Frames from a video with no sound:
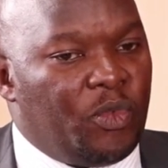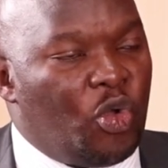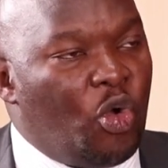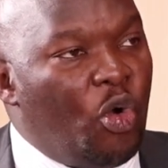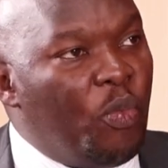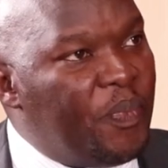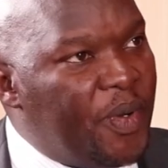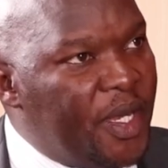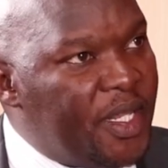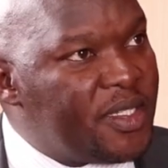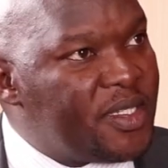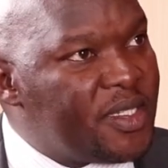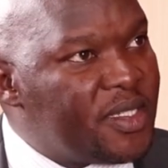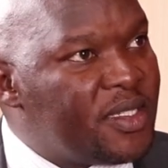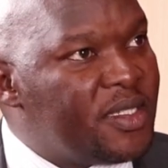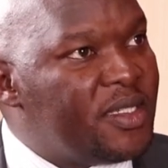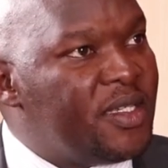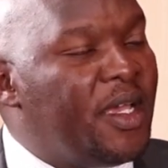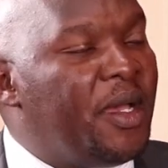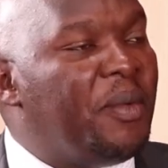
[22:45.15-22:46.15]

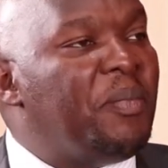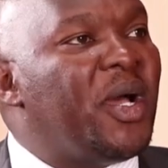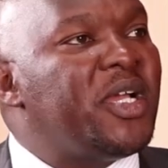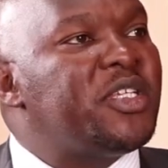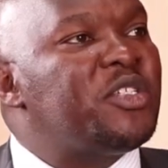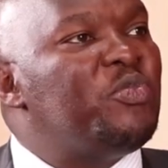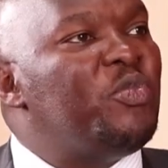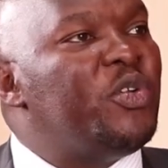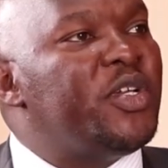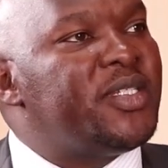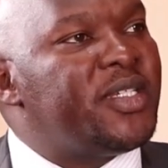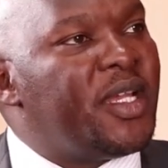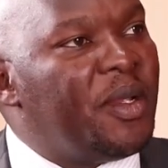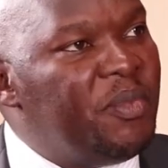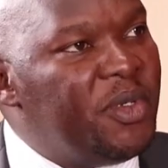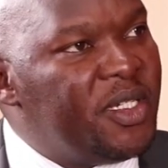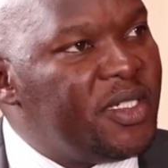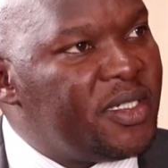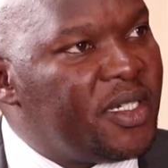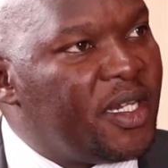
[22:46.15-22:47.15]
corporates, A much more
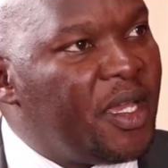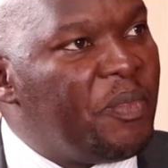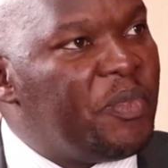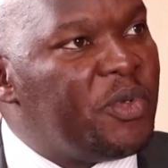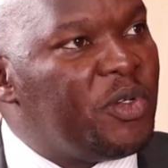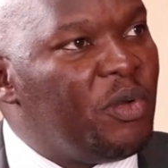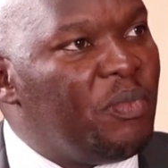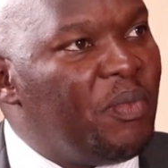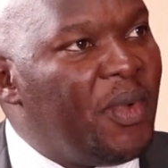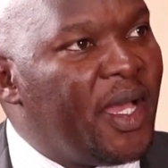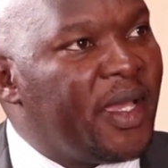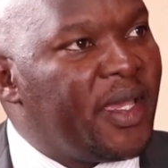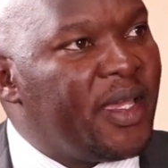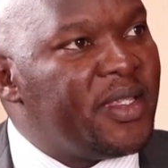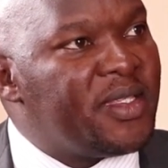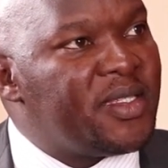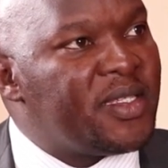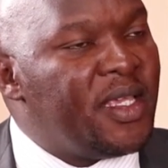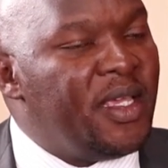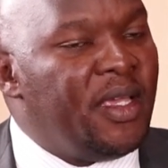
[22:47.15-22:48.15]
established capital
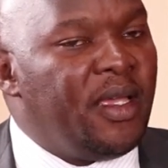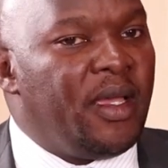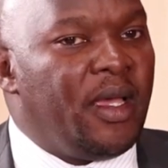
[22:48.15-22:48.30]
markets.